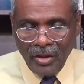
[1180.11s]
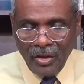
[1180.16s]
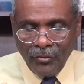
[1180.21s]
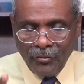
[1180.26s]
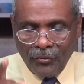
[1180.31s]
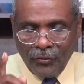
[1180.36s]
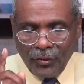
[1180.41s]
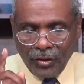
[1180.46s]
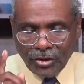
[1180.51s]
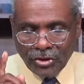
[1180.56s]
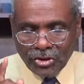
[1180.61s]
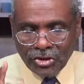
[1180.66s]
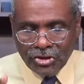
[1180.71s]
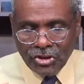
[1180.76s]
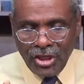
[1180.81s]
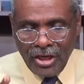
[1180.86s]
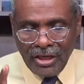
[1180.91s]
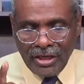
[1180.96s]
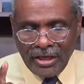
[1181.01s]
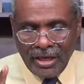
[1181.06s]
For
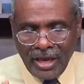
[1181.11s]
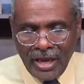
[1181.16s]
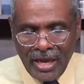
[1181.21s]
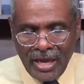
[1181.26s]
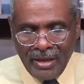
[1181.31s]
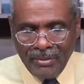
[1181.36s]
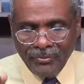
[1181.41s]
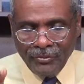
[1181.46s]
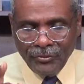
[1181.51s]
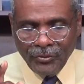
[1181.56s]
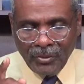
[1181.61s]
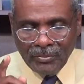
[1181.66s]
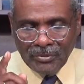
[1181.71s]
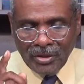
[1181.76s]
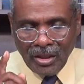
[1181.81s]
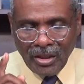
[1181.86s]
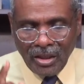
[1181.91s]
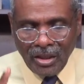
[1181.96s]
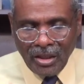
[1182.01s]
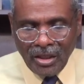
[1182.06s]
she came from
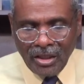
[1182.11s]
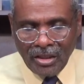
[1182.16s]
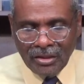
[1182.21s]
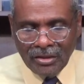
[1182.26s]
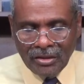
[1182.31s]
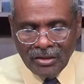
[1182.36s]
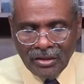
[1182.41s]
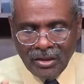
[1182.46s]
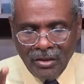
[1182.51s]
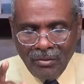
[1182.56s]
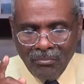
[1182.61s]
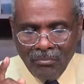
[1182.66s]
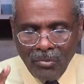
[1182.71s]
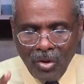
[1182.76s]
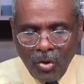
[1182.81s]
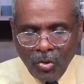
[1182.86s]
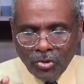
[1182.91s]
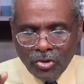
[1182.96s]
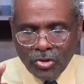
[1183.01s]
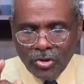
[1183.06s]
the
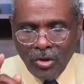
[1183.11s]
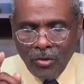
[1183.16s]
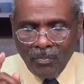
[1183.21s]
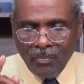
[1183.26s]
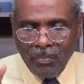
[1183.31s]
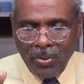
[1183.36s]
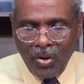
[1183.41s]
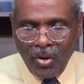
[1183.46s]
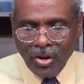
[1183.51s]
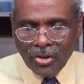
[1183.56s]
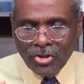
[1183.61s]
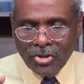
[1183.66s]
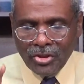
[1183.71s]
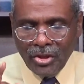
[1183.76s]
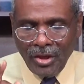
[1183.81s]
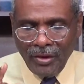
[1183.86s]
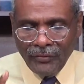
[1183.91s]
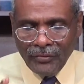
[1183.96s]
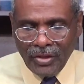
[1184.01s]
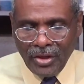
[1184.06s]
utmost parts
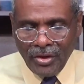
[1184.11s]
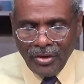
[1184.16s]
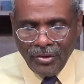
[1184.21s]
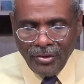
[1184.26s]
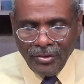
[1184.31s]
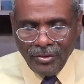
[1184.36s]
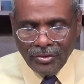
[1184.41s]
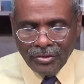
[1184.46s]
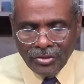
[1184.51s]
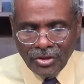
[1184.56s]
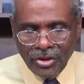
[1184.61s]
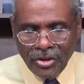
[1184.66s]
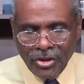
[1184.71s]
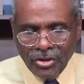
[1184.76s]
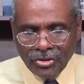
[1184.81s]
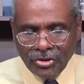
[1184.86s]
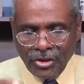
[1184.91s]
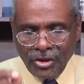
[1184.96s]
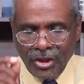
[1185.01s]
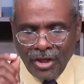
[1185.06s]
of the earth
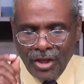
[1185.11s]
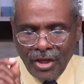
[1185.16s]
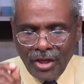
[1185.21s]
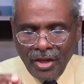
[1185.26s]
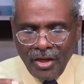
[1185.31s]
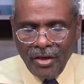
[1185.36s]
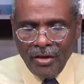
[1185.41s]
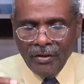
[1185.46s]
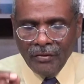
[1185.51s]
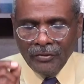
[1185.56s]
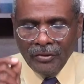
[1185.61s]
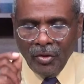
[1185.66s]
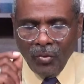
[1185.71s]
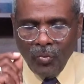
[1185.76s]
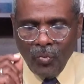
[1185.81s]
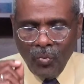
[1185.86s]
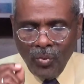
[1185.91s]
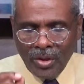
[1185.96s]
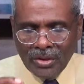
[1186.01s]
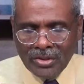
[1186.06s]
to hear the
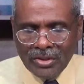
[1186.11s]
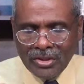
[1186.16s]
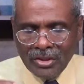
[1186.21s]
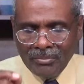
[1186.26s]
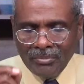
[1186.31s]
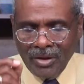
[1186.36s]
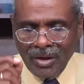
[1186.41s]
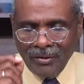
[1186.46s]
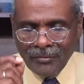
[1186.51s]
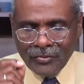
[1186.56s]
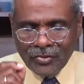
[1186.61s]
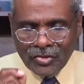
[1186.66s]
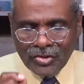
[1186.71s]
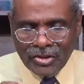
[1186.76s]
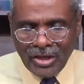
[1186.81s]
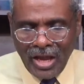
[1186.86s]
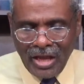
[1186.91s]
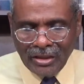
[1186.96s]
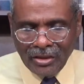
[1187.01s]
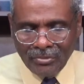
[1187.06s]
wisdom of
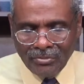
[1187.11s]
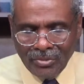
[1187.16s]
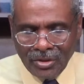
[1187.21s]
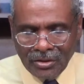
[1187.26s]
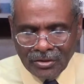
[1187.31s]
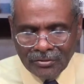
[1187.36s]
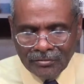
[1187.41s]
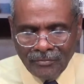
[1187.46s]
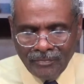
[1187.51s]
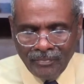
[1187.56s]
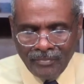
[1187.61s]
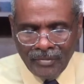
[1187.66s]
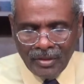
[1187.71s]
Solomon,